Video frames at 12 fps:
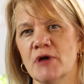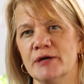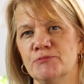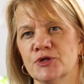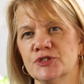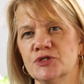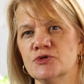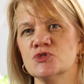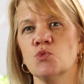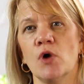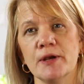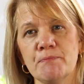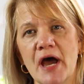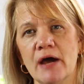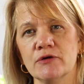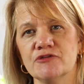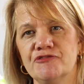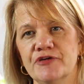might produce one
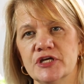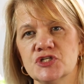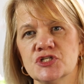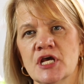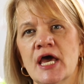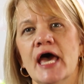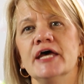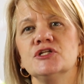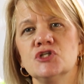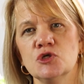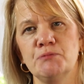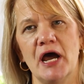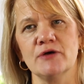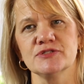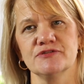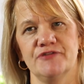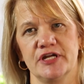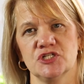pound of fish and two pounds
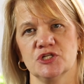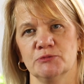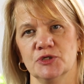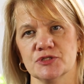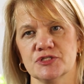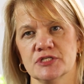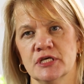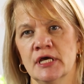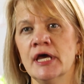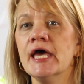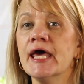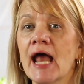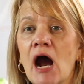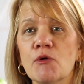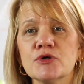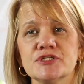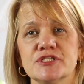of vegetables. In our